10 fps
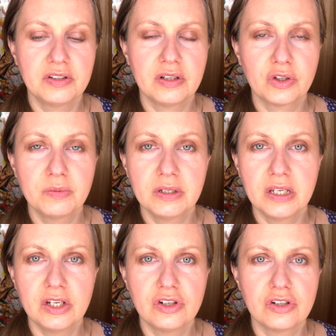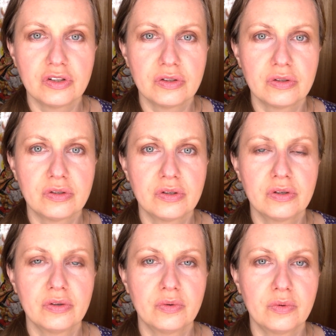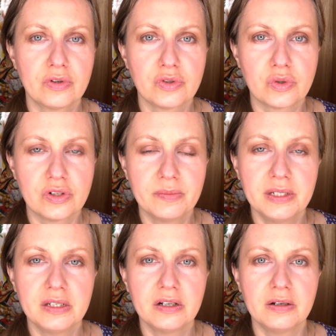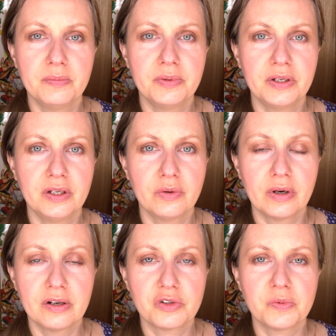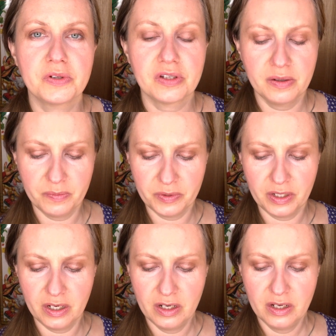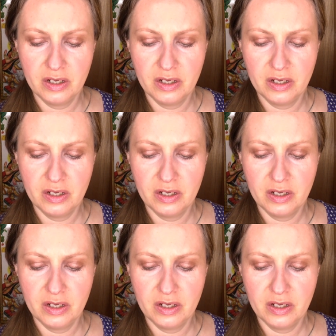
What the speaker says: telecommunications or social media company or aerospace company,